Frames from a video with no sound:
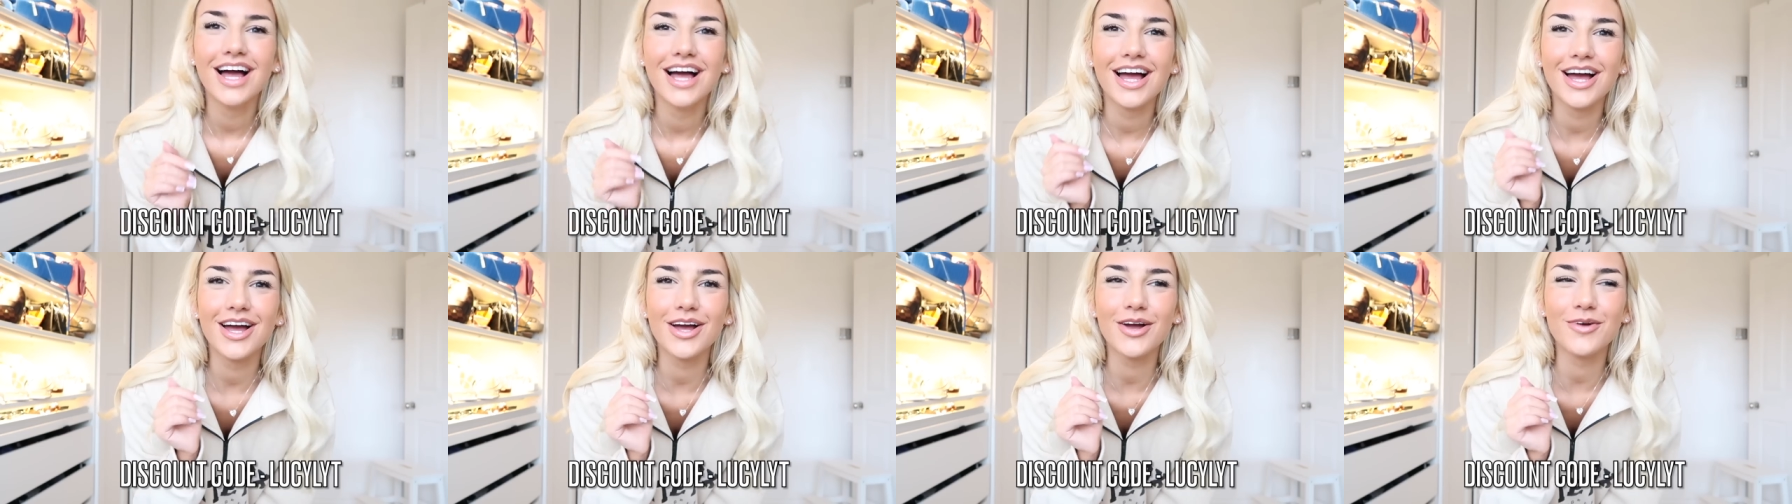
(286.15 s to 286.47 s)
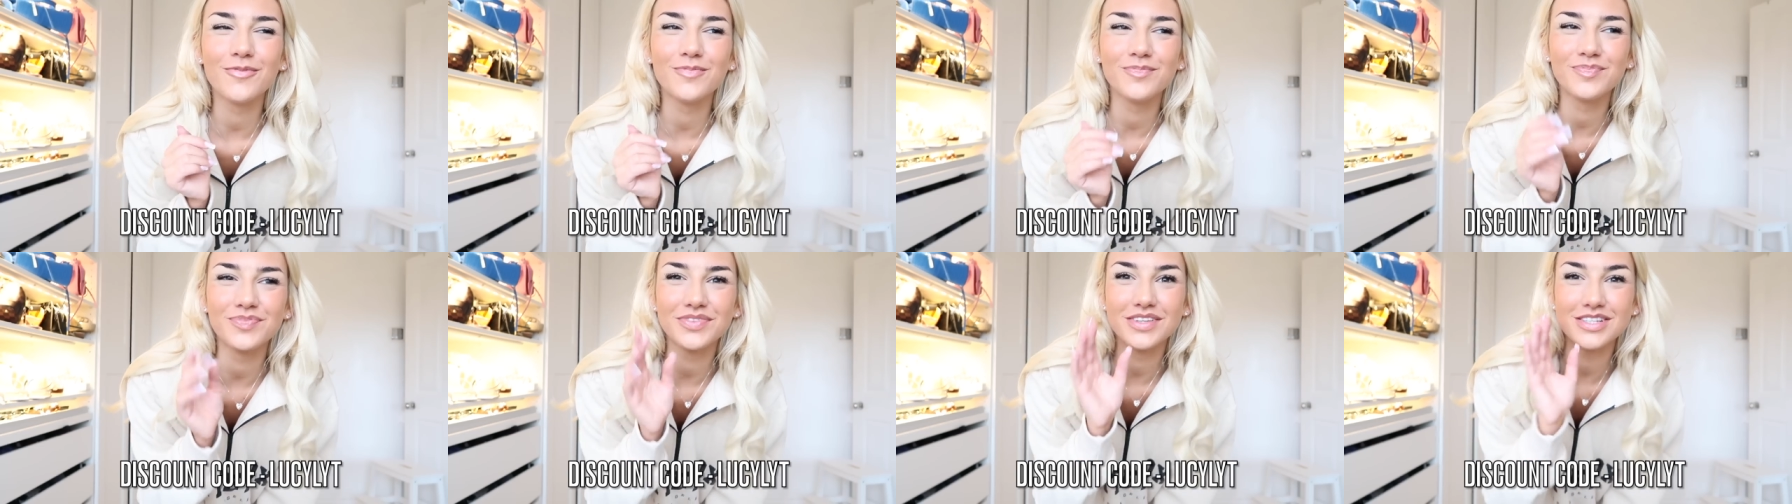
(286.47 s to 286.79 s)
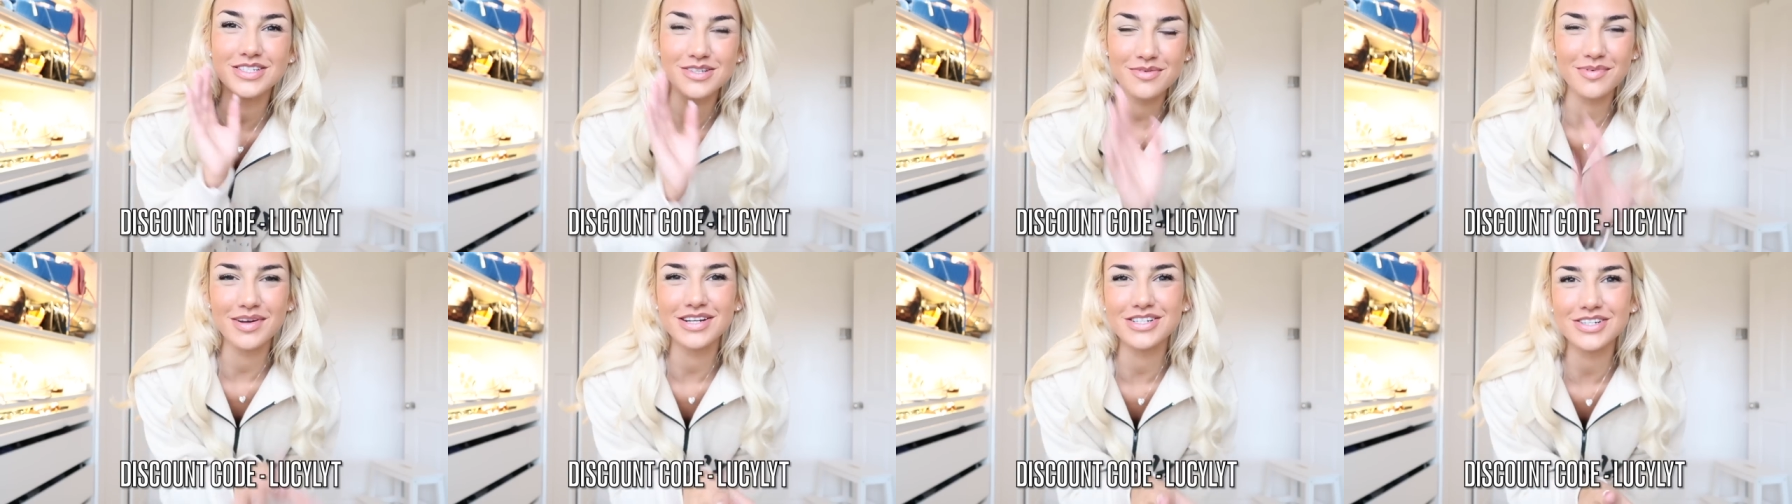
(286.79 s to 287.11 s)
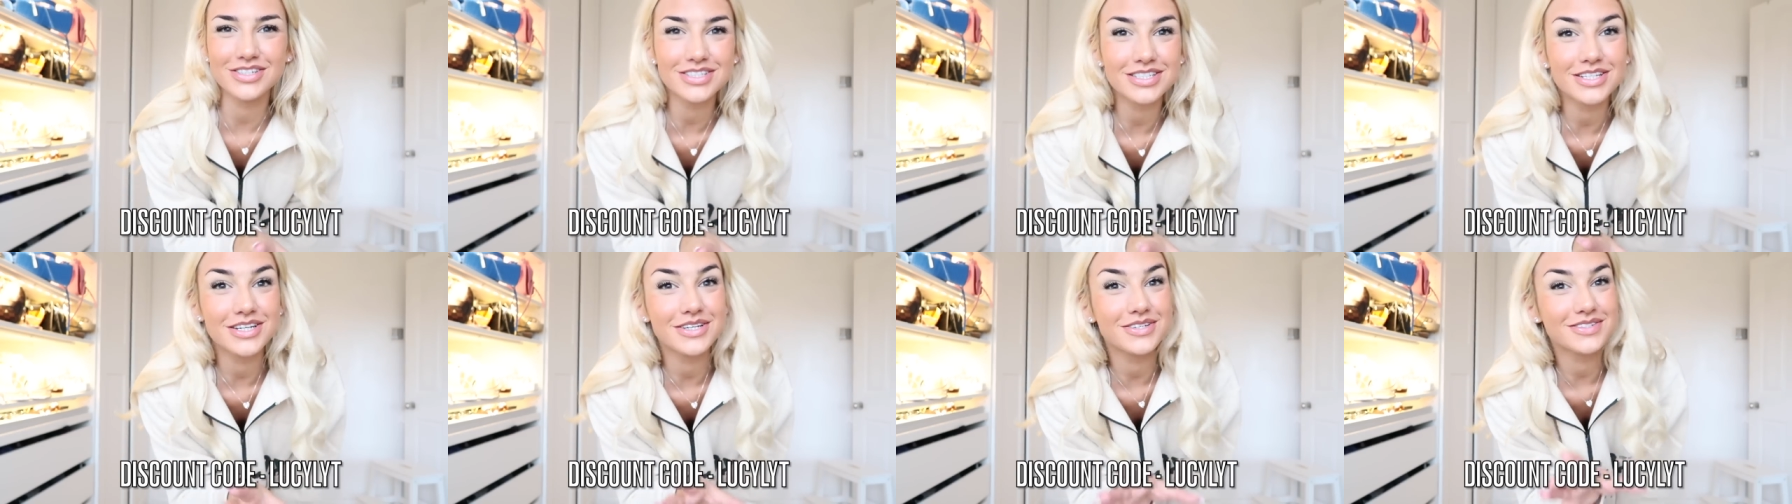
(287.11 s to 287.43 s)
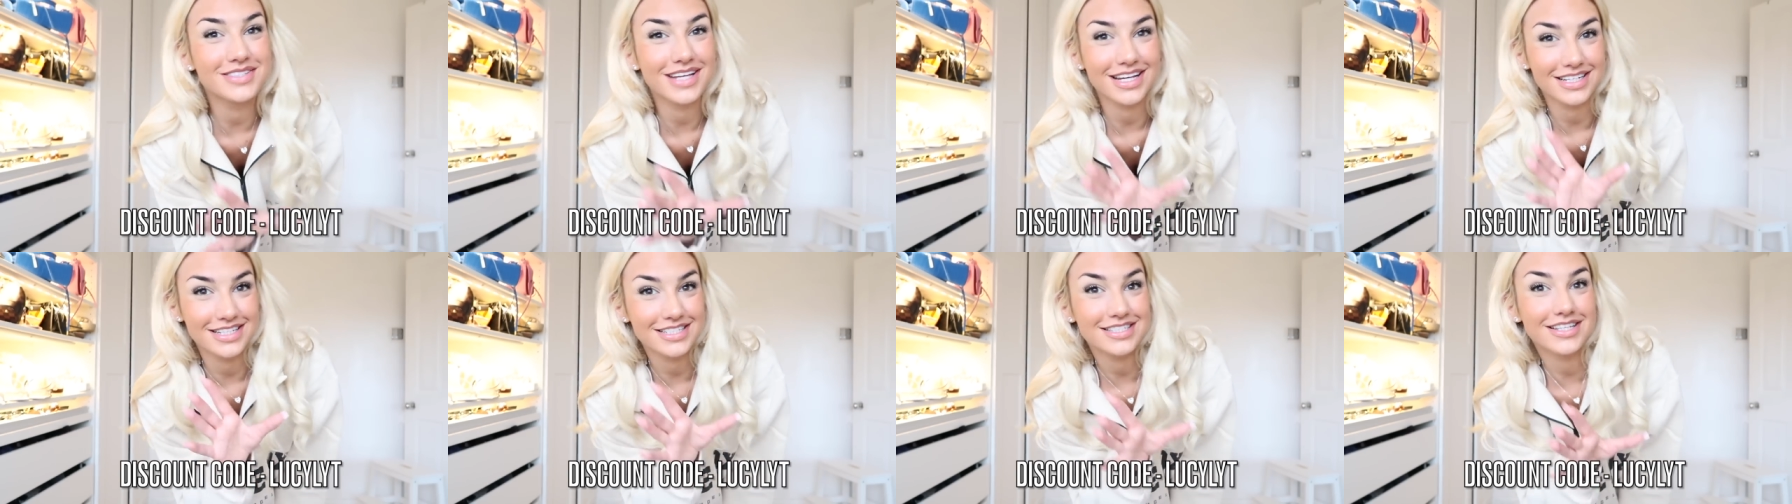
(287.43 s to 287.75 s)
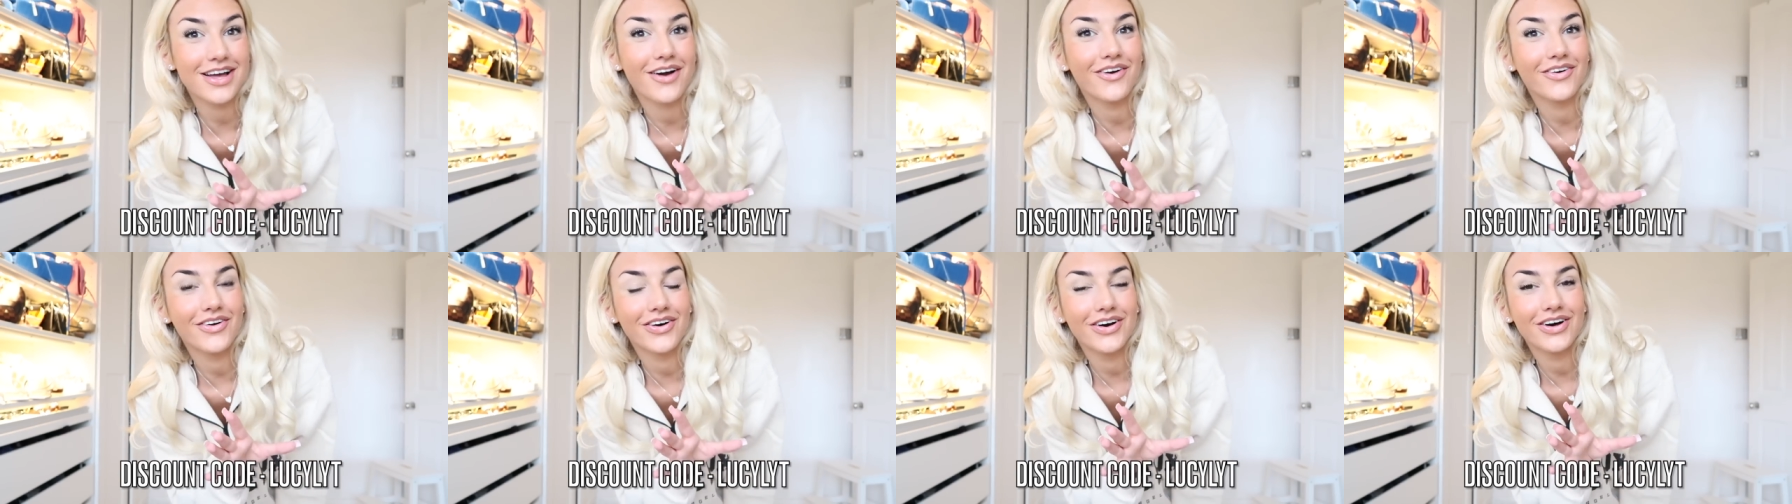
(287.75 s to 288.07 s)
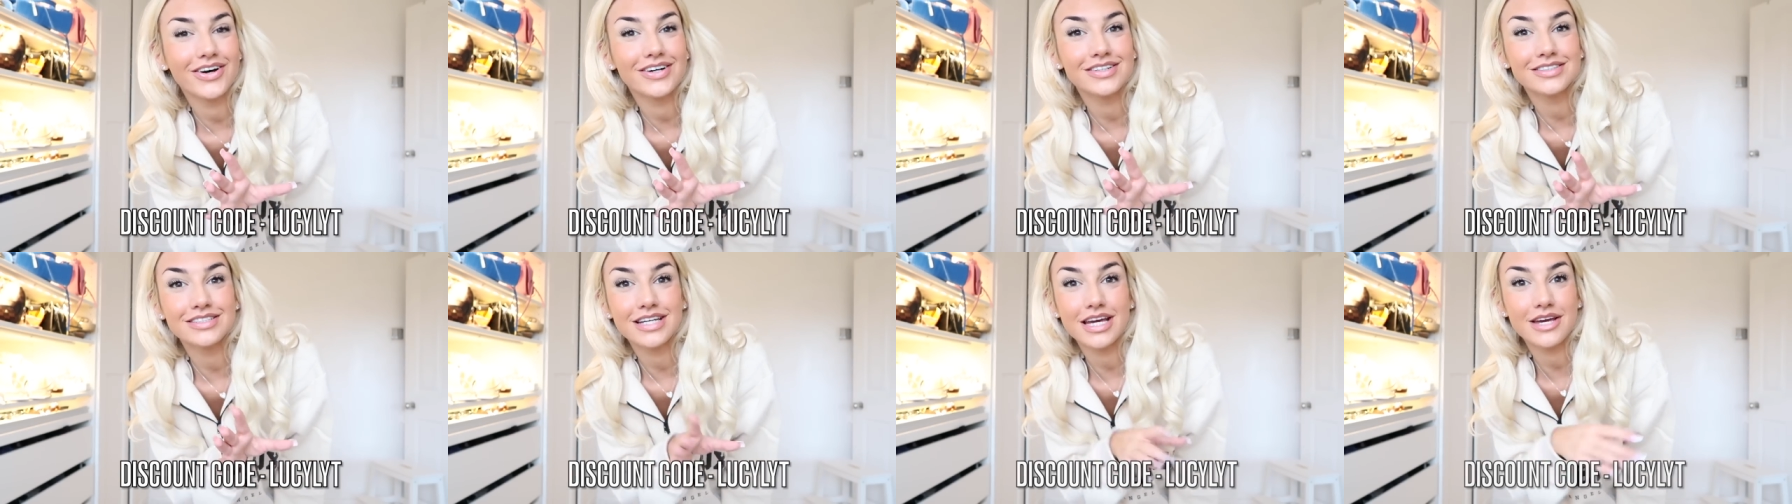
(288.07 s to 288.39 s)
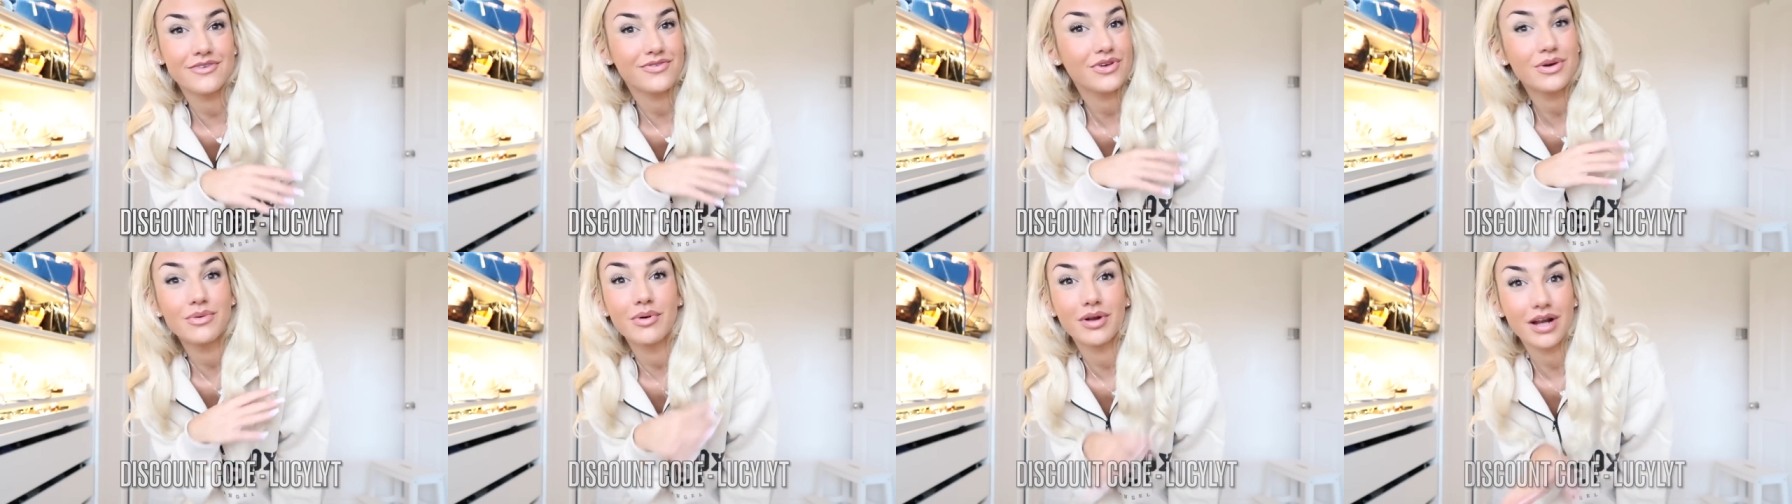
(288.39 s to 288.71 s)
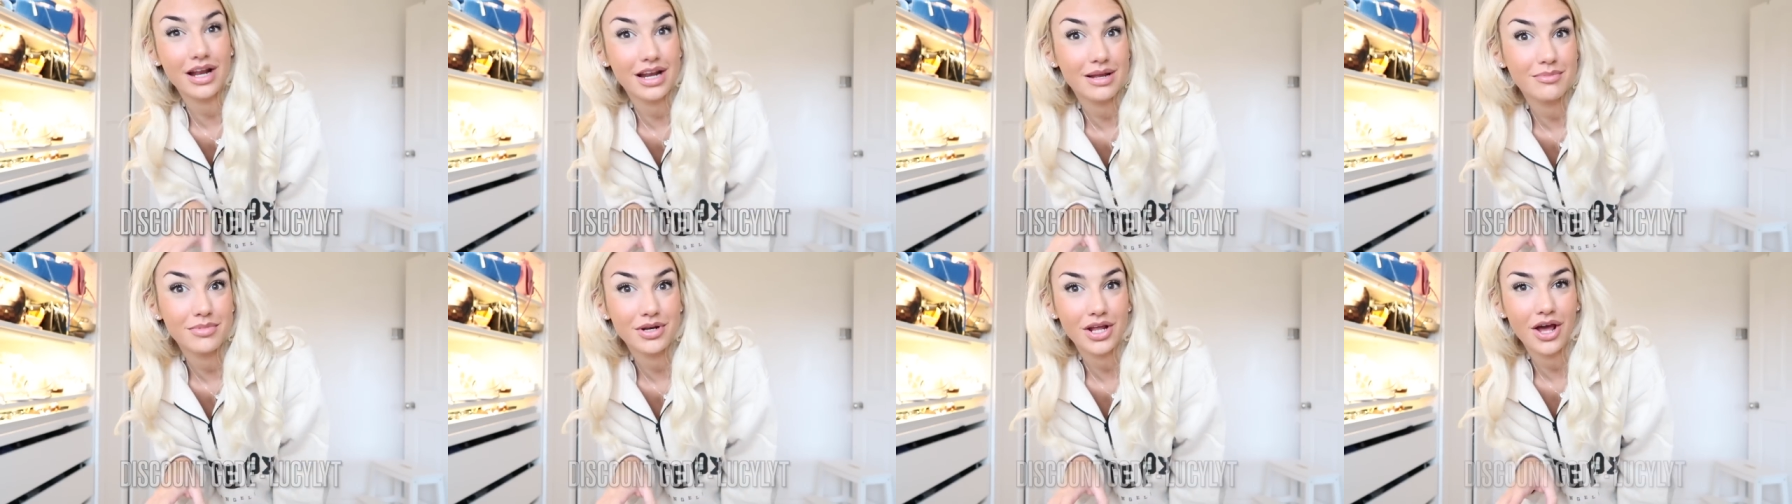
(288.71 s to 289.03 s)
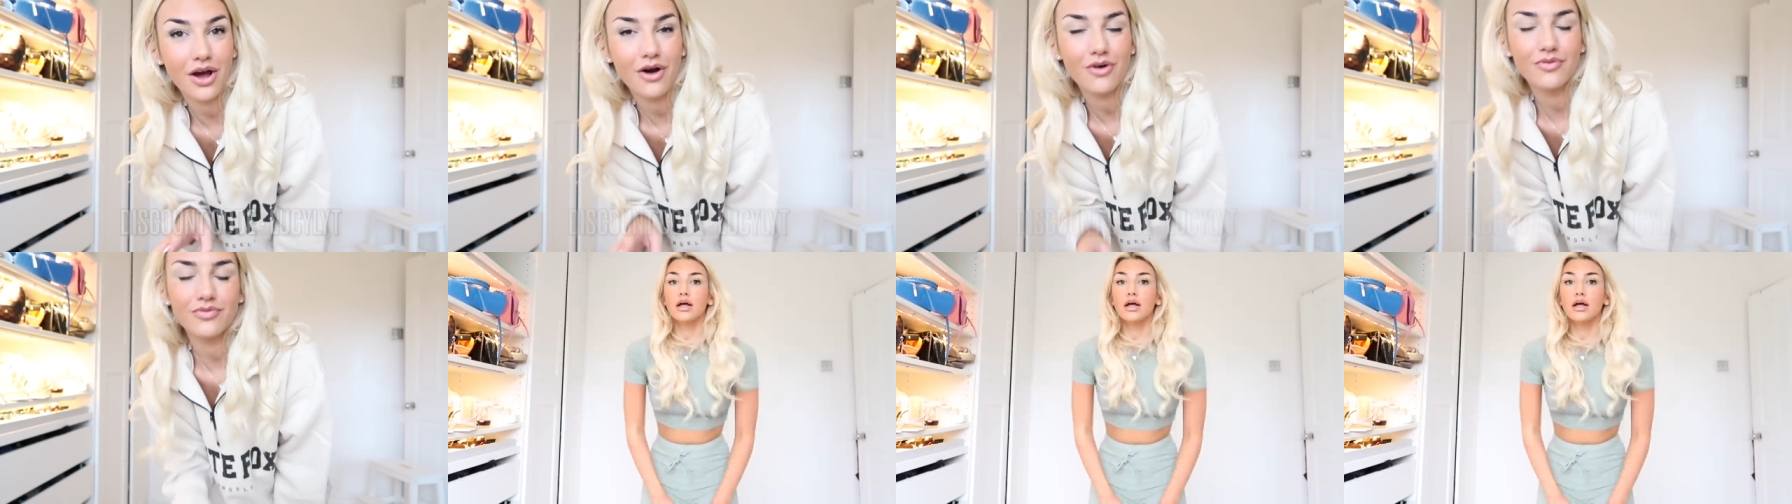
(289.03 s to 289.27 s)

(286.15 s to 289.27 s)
Um, so make sure to use that discount code if you want any money off.